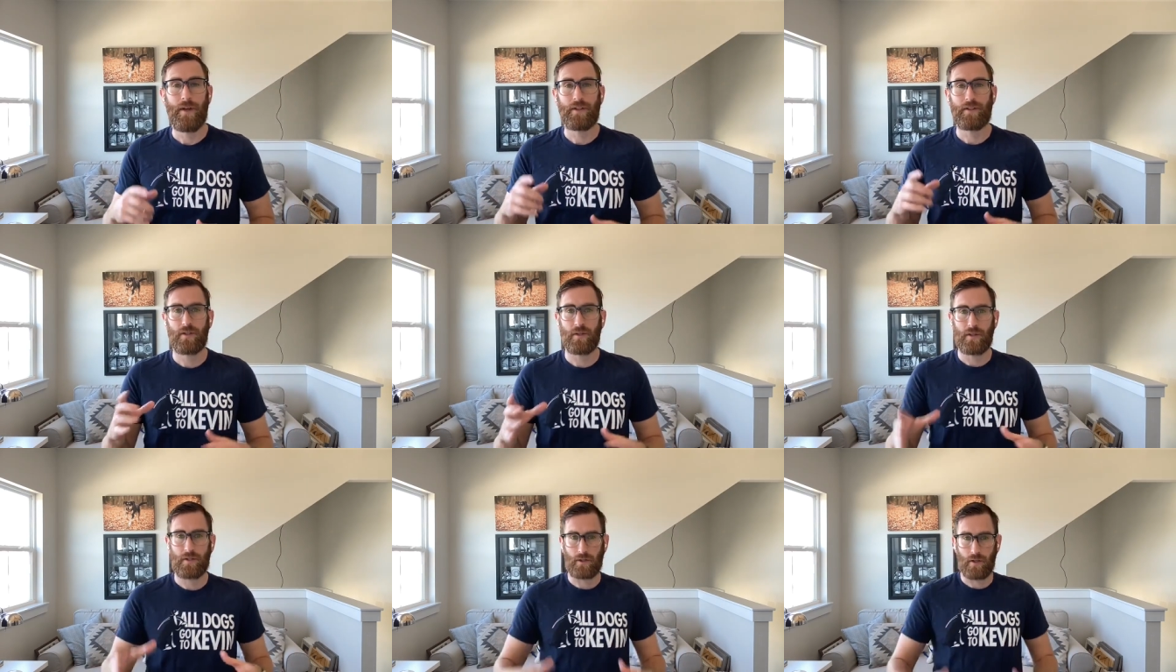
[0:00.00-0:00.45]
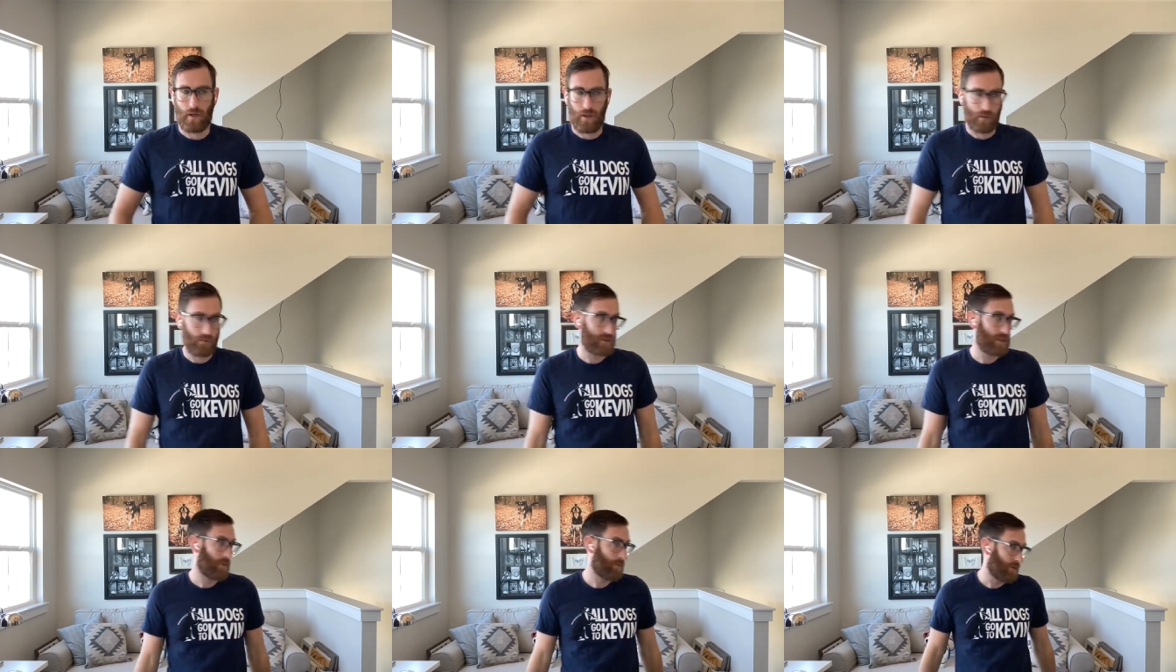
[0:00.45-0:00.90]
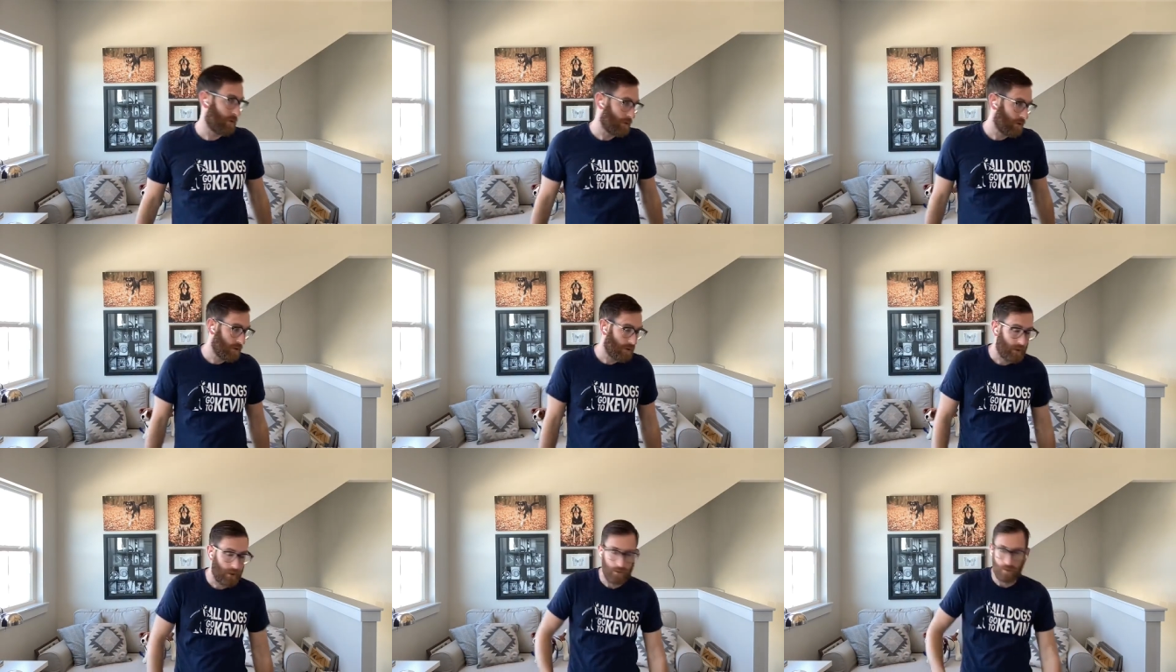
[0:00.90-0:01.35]
And so the dog was able to
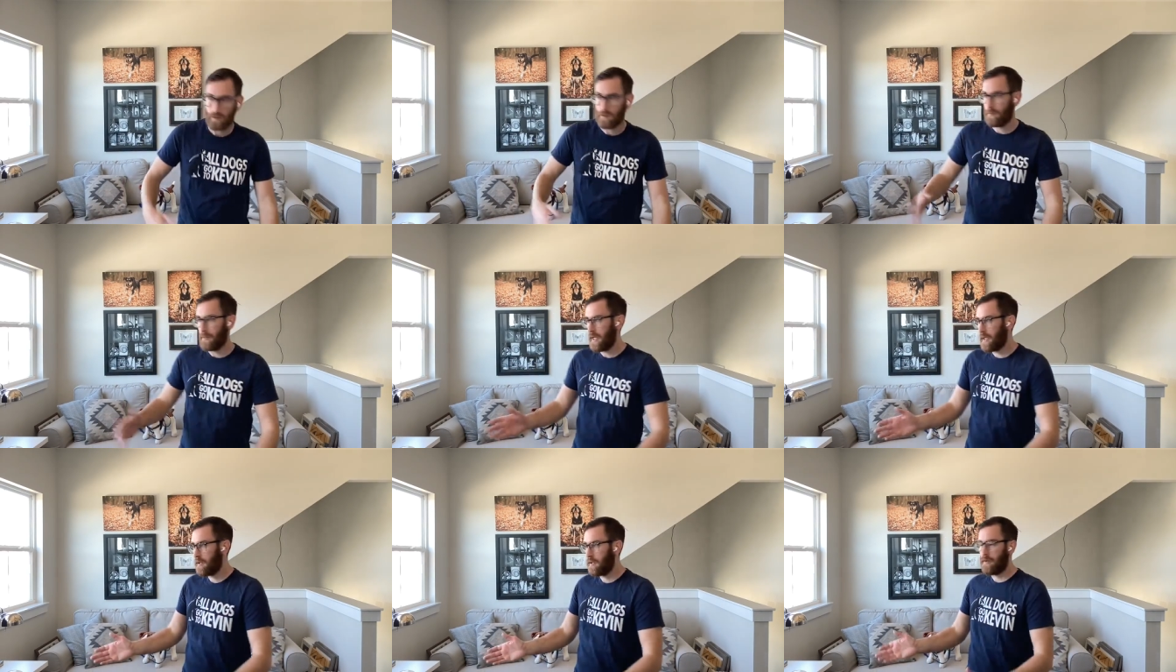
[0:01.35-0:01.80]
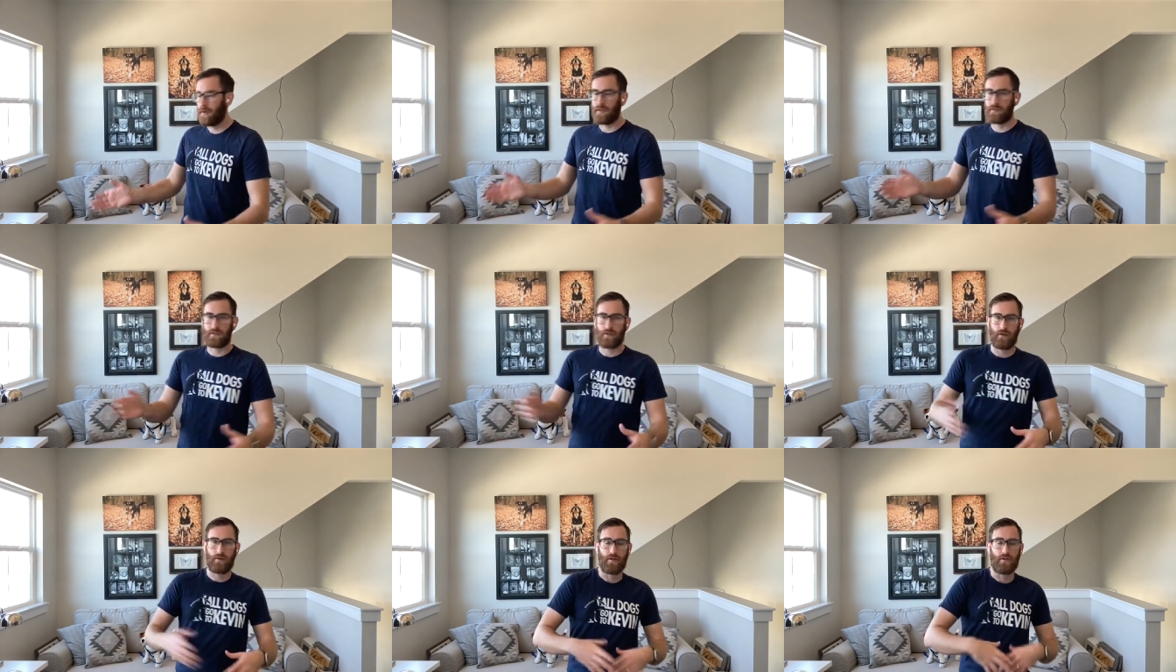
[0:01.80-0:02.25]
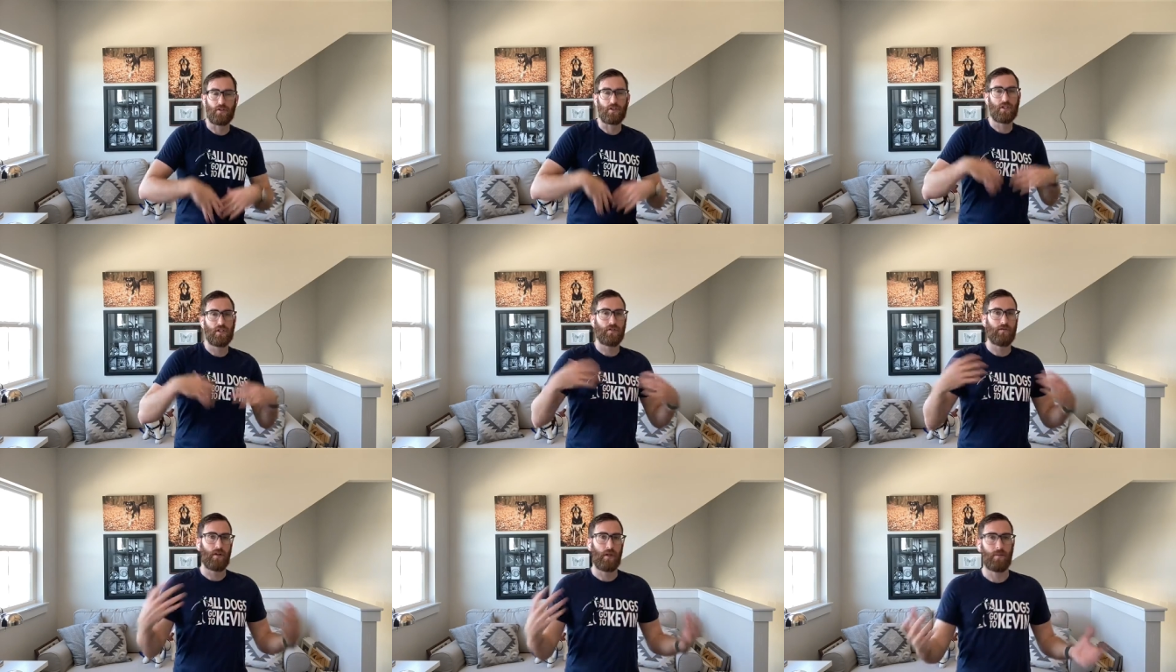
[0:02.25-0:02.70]
look and look back on its own and
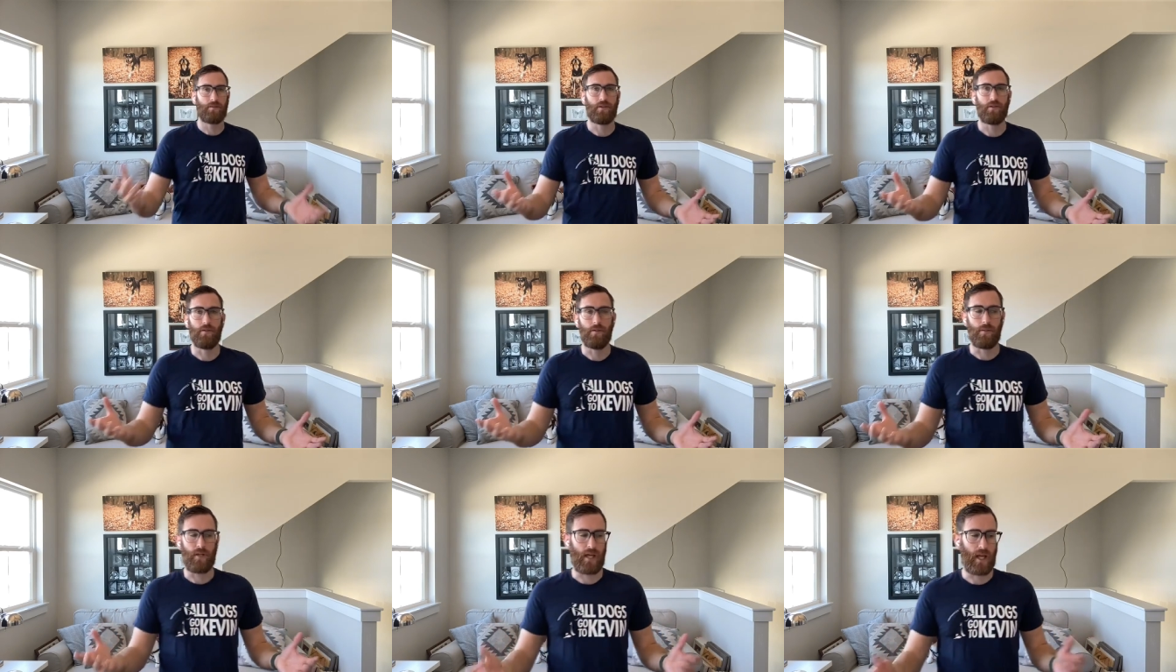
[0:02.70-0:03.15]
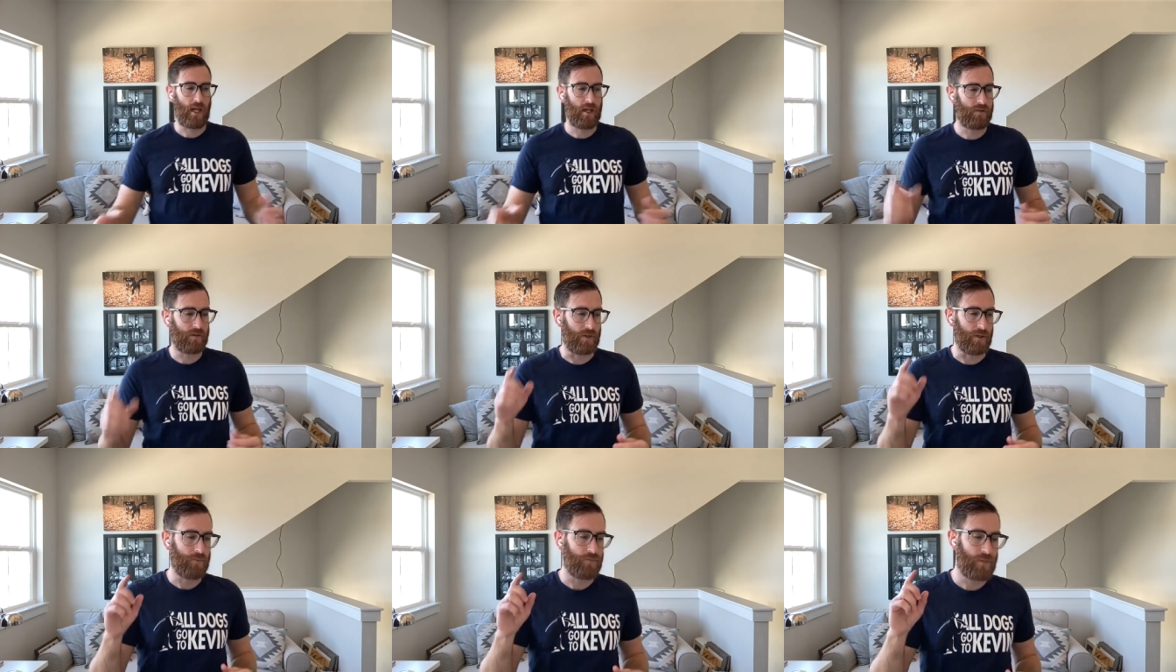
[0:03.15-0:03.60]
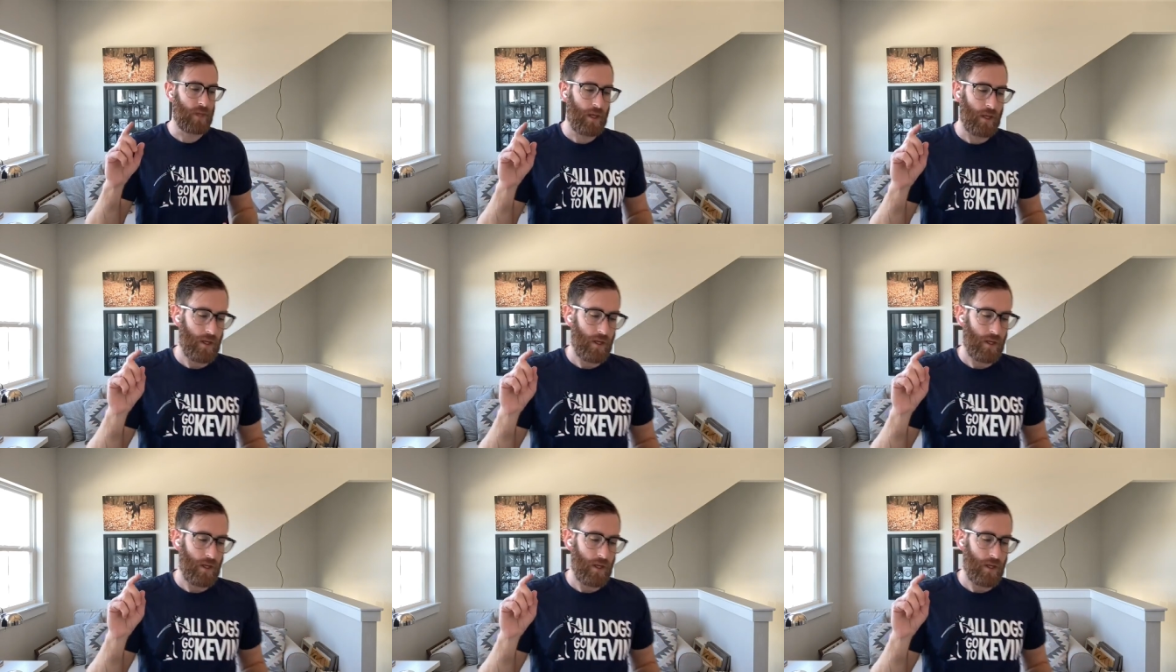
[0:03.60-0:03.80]
she developed a new behavior.